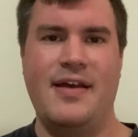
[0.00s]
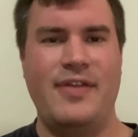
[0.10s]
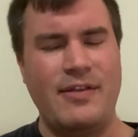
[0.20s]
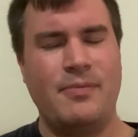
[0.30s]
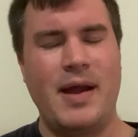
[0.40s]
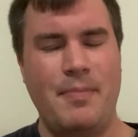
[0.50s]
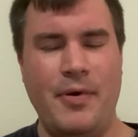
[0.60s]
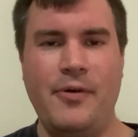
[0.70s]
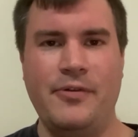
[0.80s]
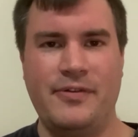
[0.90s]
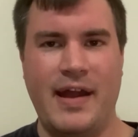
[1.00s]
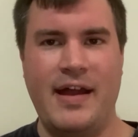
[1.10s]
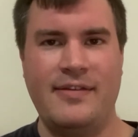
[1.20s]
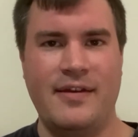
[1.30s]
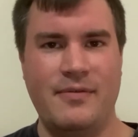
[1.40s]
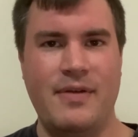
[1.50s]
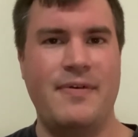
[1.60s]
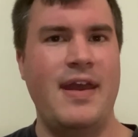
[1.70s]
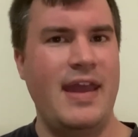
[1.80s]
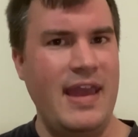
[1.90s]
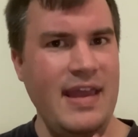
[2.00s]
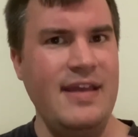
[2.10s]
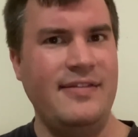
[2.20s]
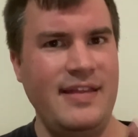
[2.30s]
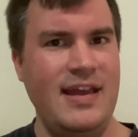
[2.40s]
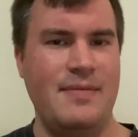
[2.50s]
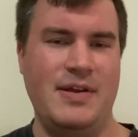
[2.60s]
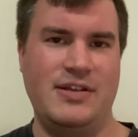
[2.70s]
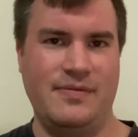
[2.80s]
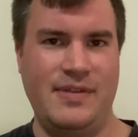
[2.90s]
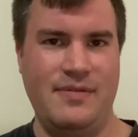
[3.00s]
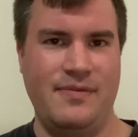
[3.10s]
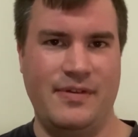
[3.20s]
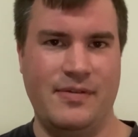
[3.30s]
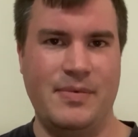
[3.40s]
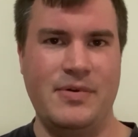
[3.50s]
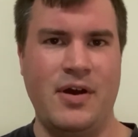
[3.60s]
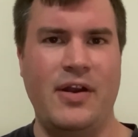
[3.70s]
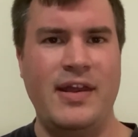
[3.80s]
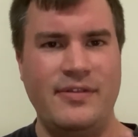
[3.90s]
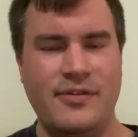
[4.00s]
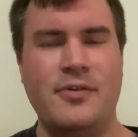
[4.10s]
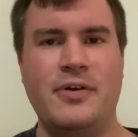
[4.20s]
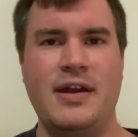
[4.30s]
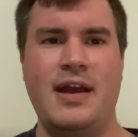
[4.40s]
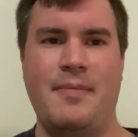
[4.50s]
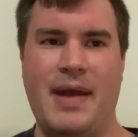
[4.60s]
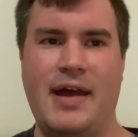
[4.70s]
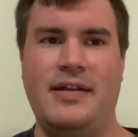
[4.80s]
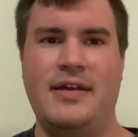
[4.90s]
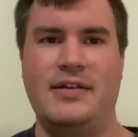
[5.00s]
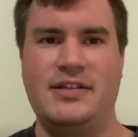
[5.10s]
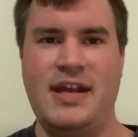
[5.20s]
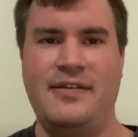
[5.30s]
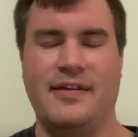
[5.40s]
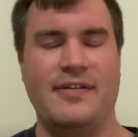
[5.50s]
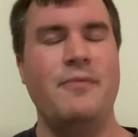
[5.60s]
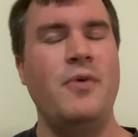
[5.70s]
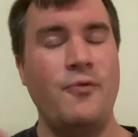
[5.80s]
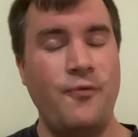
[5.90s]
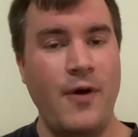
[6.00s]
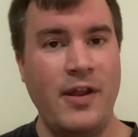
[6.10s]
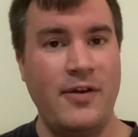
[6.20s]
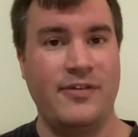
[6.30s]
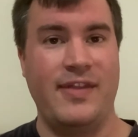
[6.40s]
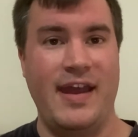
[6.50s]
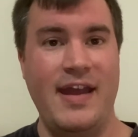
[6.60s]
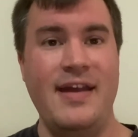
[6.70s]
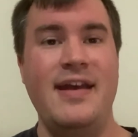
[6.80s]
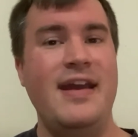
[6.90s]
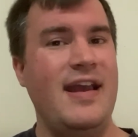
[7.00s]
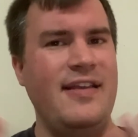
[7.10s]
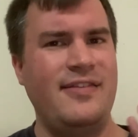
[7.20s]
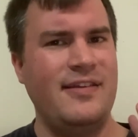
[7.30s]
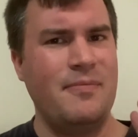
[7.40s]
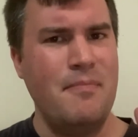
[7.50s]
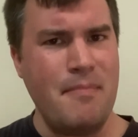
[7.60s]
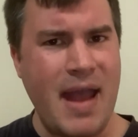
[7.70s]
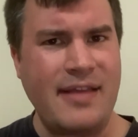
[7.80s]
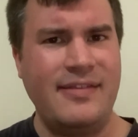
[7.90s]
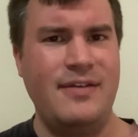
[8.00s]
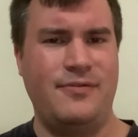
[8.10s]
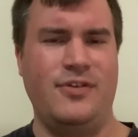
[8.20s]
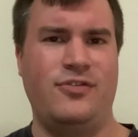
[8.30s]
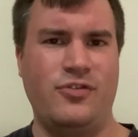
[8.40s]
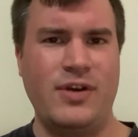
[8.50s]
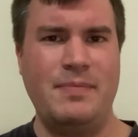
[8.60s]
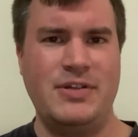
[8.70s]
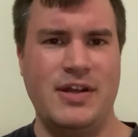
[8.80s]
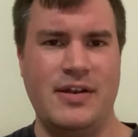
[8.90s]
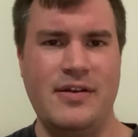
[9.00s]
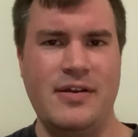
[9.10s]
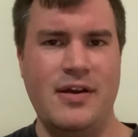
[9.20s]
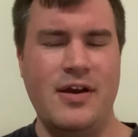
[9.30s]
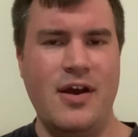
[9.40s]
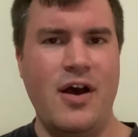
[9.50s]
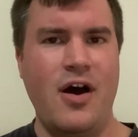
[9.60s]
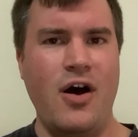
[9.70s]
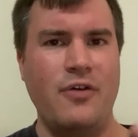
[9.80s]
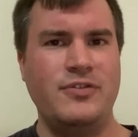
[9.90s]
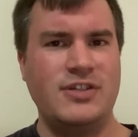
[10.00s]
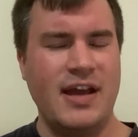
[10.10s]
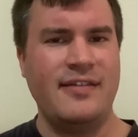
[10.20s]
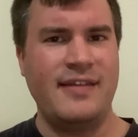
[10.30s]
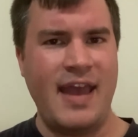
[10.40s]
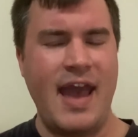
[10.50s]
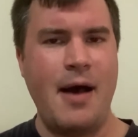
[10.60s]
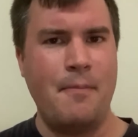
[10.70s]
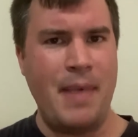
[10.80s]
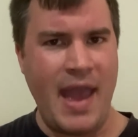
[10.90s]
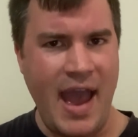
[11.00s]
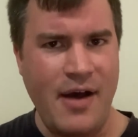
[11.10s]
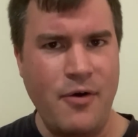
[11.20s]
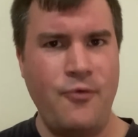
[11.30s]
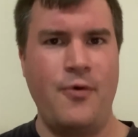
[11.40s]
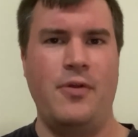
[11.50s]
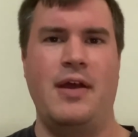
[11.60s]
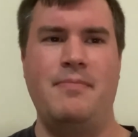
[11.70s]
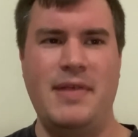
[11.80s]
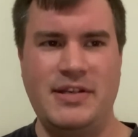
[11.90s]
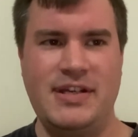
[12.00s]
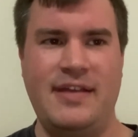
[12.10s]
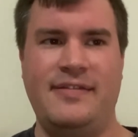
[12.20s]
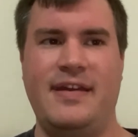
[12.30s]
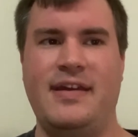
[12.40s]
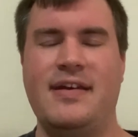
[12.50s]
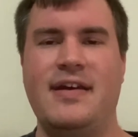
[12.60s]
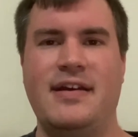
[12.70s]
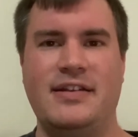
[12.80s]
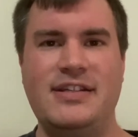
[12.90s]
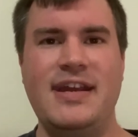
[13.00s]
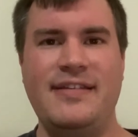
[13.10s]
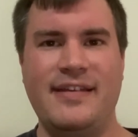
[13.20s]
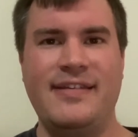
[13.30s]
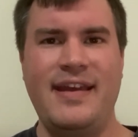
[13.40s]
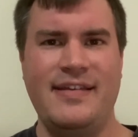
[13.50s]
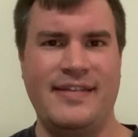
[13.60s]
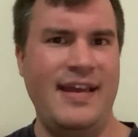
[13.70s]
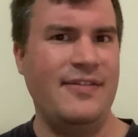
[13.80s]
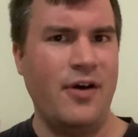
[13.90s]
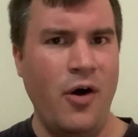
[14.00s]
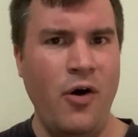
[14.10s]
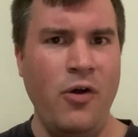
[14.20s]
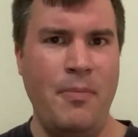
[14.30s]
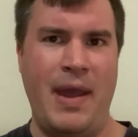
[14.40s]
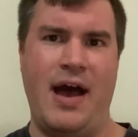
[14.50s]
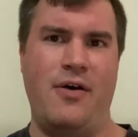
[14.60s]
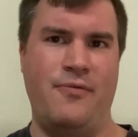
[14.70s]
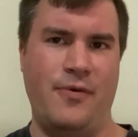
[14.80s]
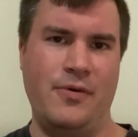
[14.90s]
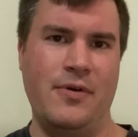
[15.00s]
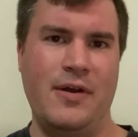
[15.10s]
That's why Paul starts it with, he is the image of the invisible God. He's talking about Jesus. And what follows there is this massive description of just how powerful and majestic Jesus is. He's all powerful.